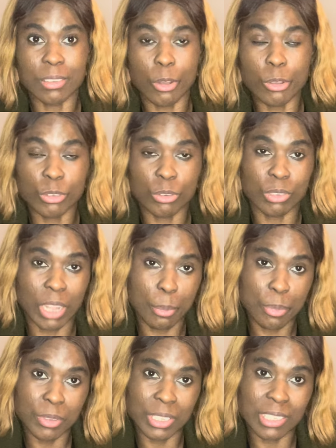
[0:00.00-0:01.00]
also that
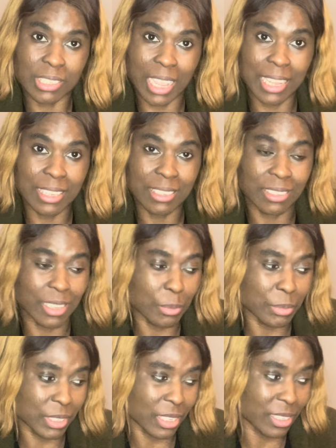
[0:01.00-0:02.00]
put these tiny
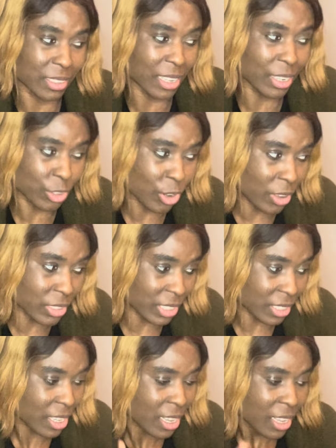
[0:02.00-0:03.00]
zips in their
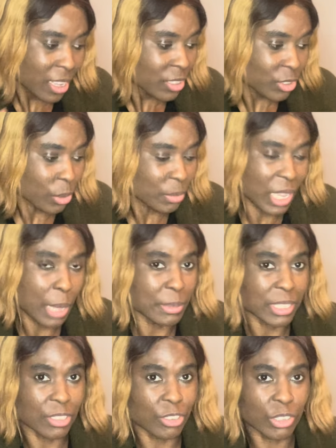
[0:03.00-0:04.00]
trousers, sometimes
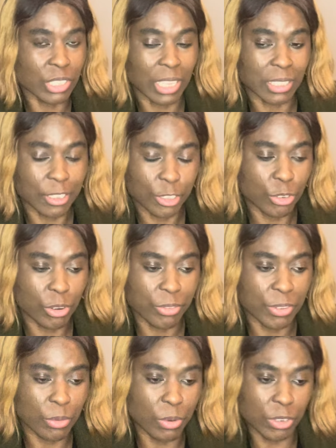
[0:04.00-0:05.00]
it's just
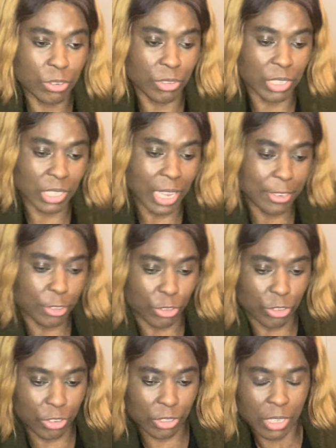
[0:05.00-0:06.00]
catastrophic when you decide to
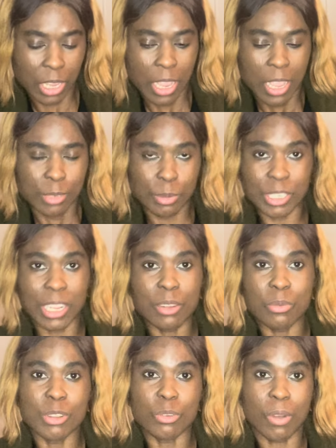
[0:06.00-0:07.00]
just, especially
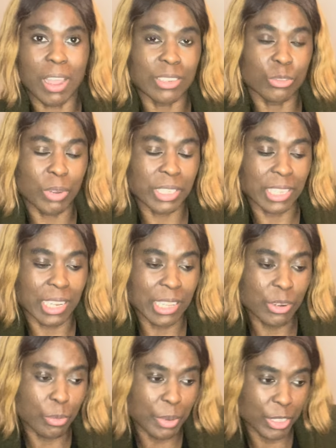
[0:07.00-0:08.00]
when you add weight a
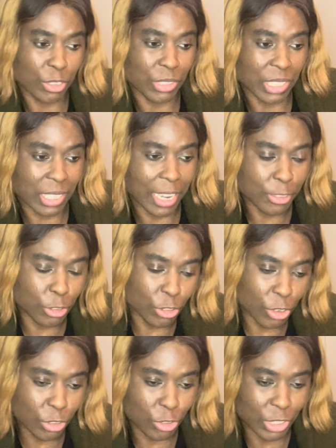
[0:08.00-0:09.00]
little bit, you decide to
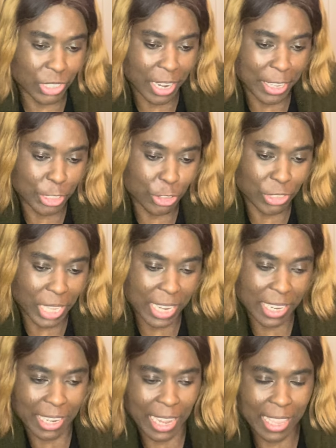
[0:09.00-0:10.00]
just drag it
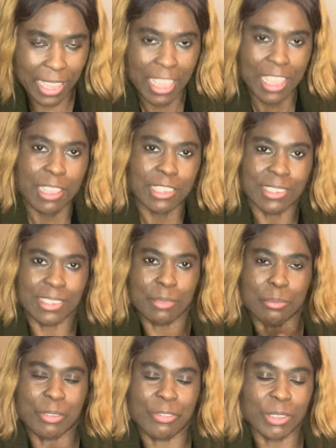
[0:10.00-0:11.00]
together like
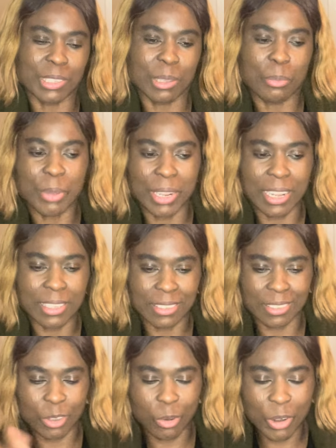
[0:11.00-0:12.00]
zip before zipping it.
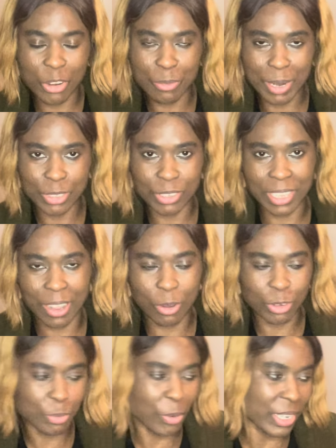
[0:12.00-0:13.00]
So one of my trousers
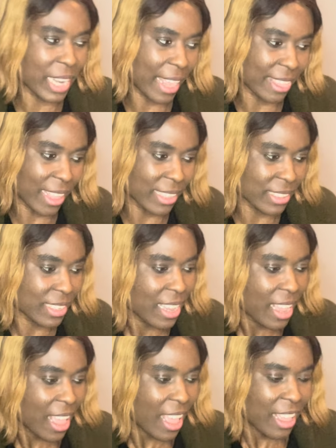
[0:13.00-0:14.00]
got spoiled like that.
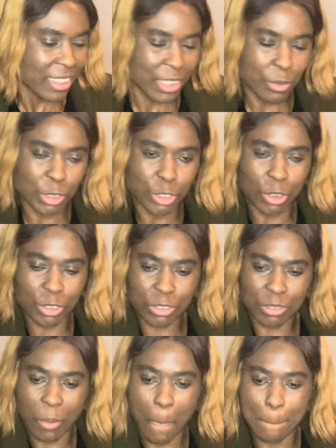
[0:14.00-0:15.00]
It would just